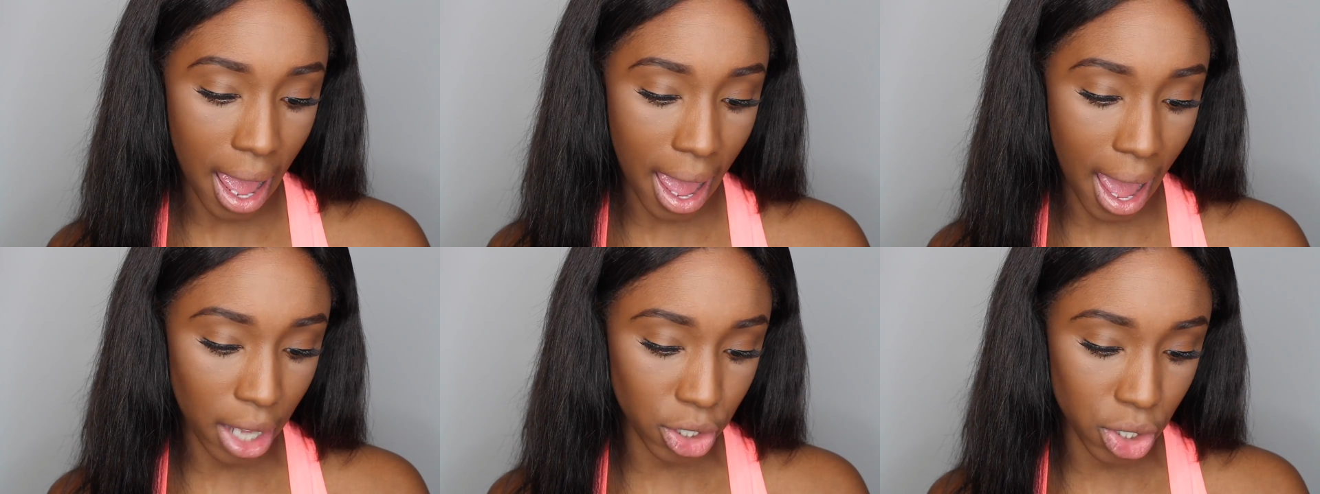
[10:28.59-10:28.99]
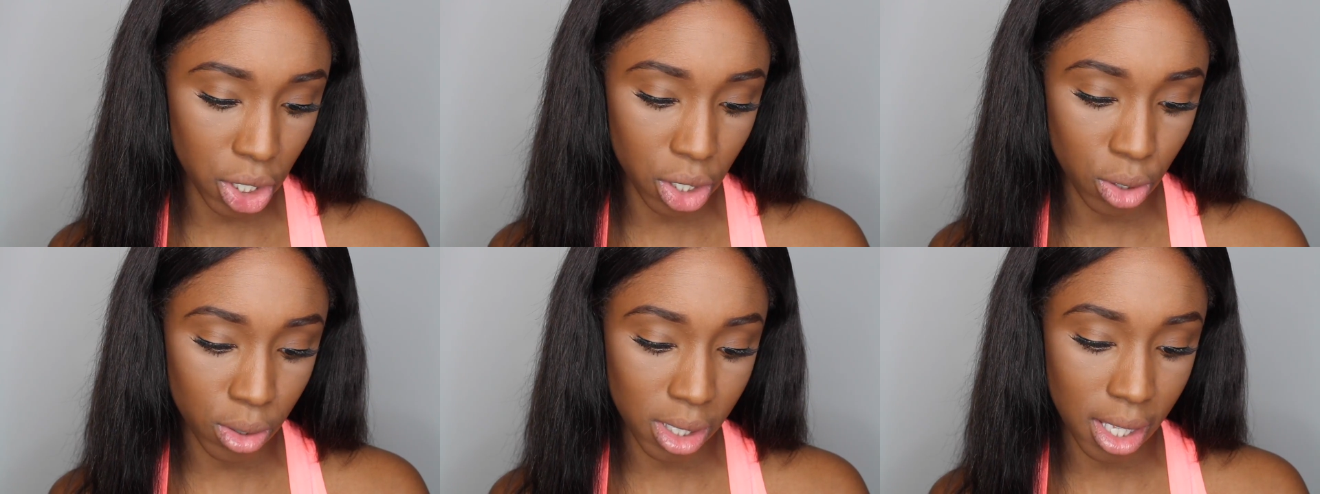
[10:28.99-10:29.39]
I
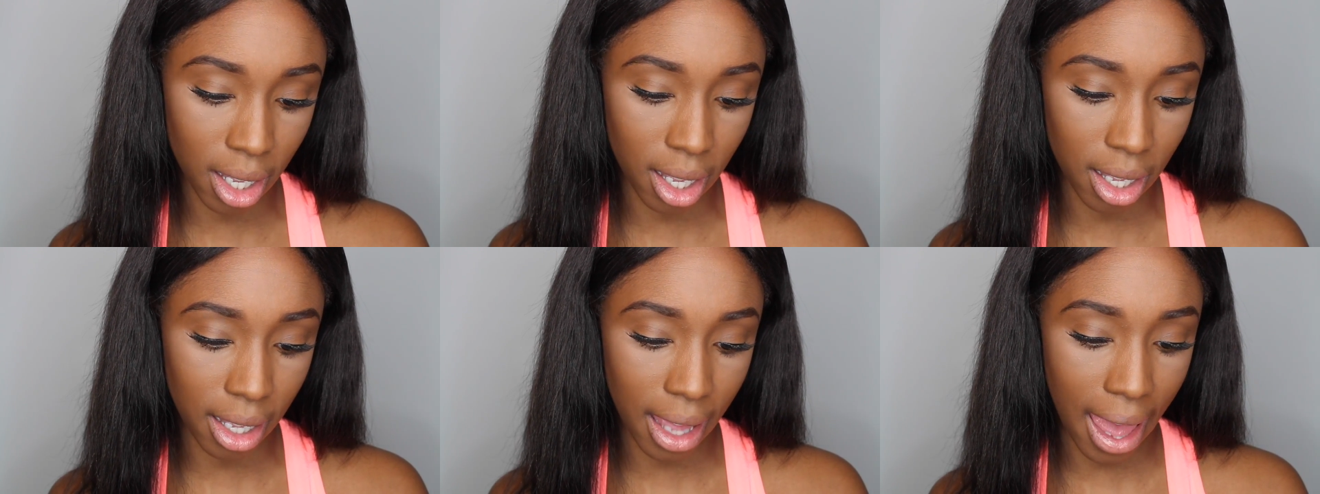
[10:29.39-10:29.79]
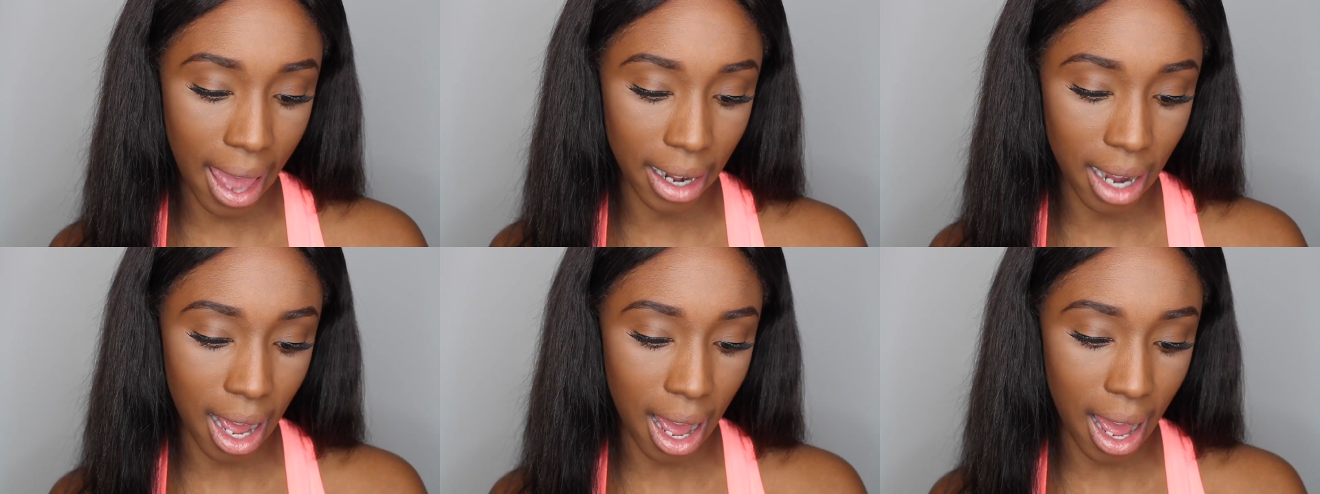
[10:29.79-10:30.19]
actually used the
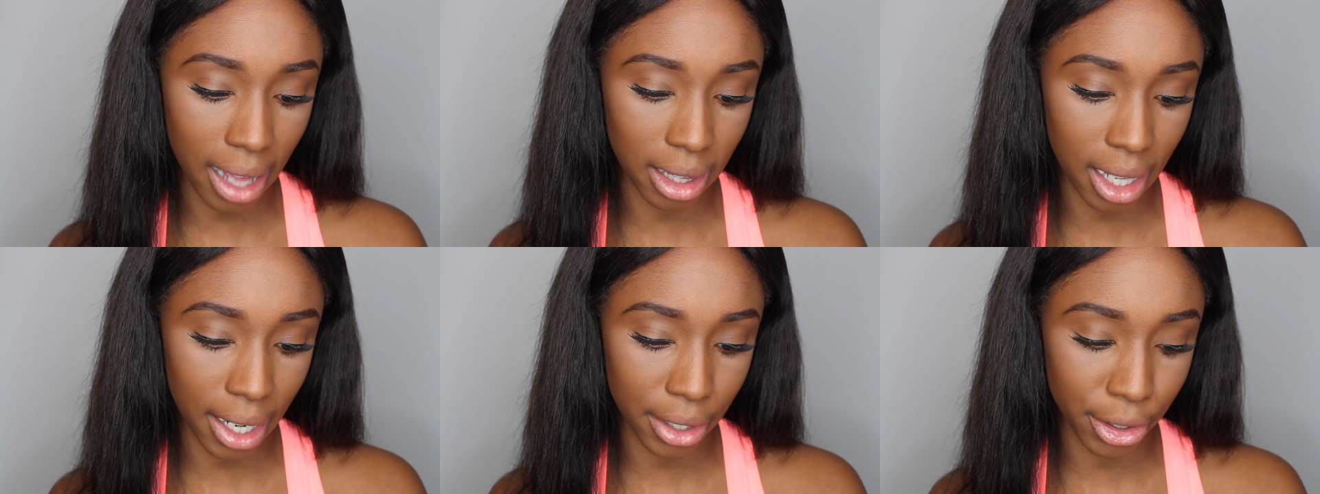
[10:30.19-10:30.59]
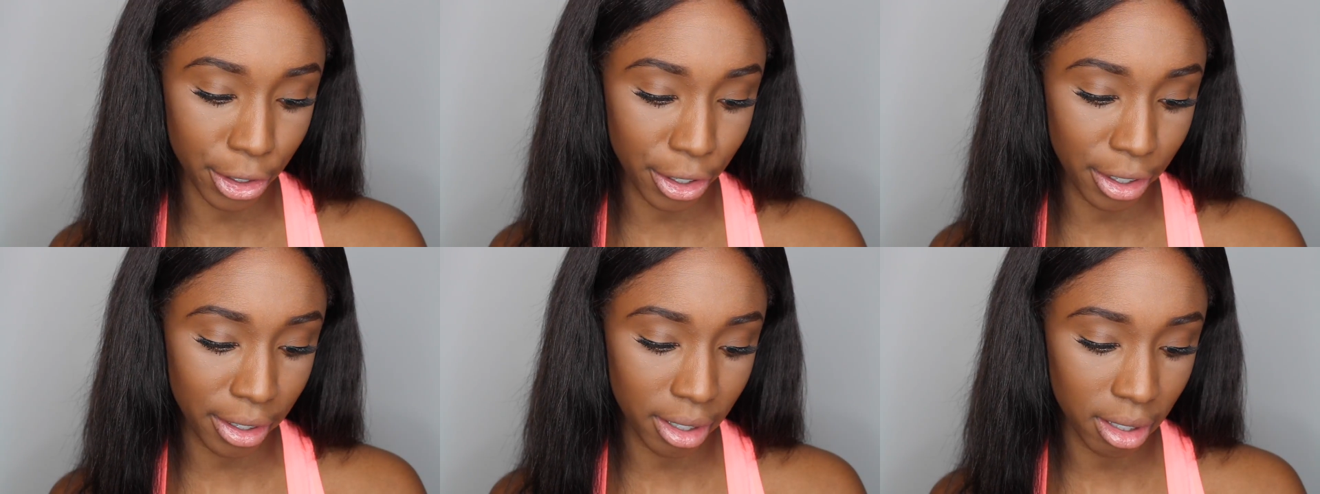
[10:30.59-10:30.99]
cat
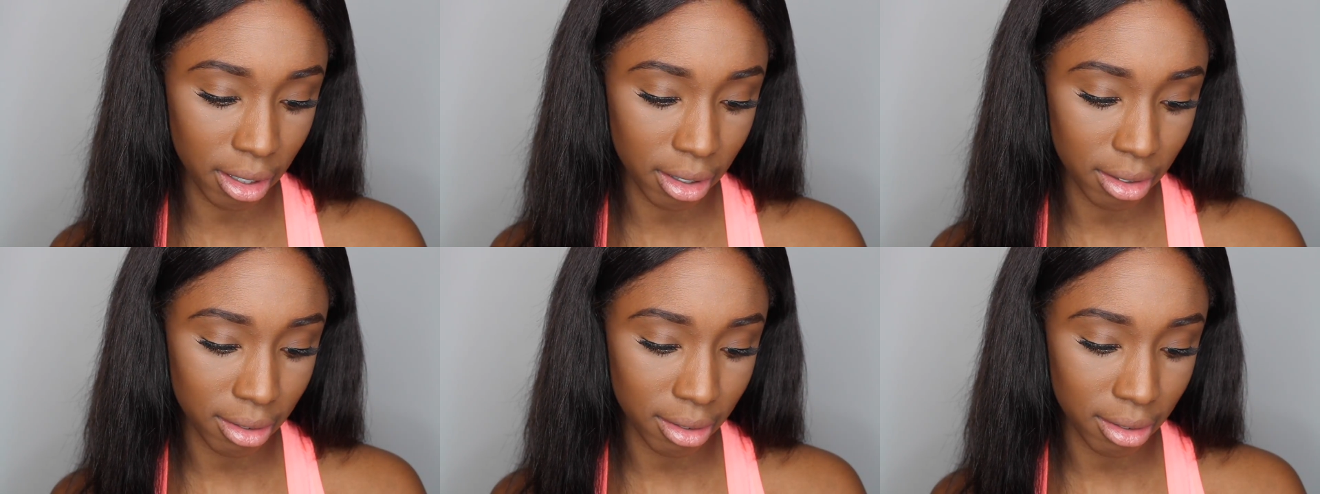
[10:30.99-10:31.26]
eyeliner